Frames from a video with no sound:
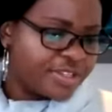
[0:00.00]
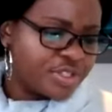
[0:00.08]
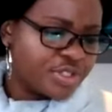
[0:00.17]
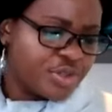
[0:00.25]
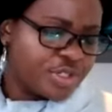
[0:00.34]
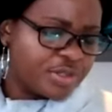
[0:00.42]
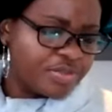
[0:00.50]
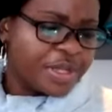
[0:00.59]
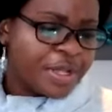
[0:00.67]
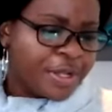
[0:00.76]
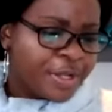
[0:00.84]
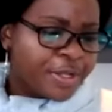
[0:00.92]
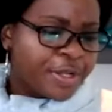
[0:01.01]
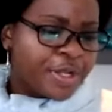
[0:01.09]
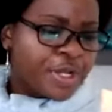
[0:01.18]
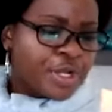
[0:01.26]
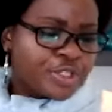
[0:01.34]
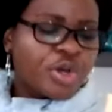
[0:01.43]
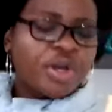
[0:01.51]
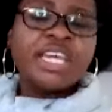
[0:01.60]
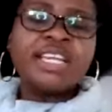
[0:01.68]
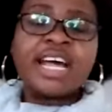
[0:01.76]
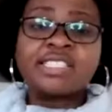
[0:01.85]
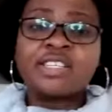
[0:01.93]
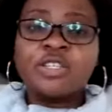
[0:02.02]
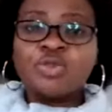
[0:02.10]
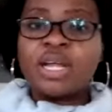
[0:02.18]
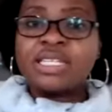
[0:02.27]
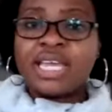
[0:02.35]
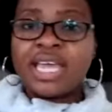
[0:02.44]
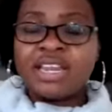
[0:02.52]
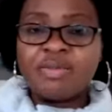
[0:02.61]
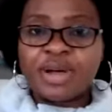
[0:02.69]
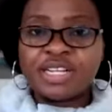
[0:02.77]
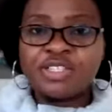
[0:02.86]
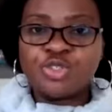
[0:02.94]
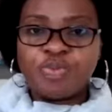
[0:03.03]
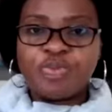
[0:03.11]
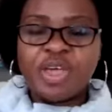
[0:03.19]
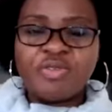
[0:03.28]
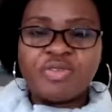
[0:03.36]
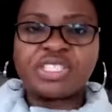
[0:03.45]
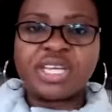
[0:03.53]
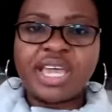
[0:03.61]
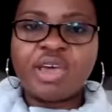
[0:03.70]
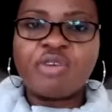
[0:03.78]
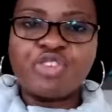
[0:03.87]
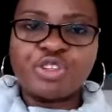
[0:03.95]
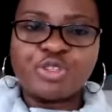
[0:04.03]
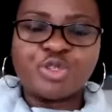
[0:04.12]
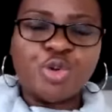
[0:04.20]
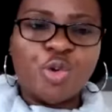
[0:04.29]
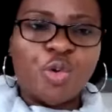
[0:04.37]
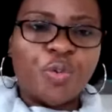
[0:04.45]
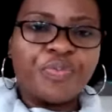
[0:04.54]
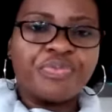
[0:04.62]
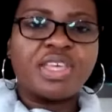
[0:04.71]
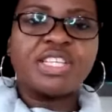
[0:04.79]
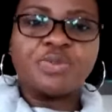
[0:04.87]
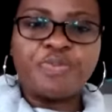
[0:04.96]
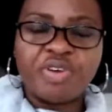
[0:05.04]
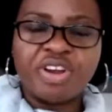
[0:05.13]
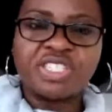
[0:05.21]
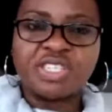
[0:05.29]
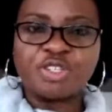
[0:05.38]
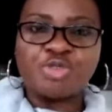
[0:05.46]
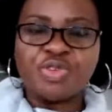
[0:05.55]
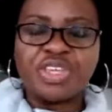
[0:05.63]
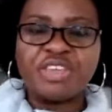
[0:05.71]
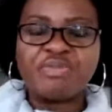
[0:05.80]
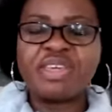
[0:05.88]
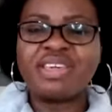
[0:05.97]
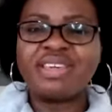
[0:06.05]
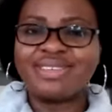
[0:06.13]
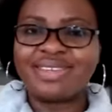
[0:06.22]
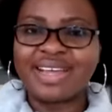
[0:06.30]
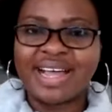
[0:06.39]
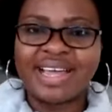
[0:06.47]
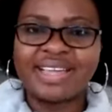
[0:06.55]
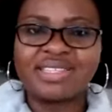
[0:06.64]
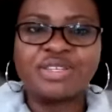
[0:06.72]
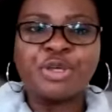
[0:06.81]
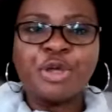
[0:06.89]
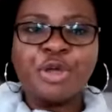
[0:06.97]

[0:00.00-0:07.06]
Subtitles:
Excuse me. So he doesn't want anybody to perish. Every soul is precious to him. He died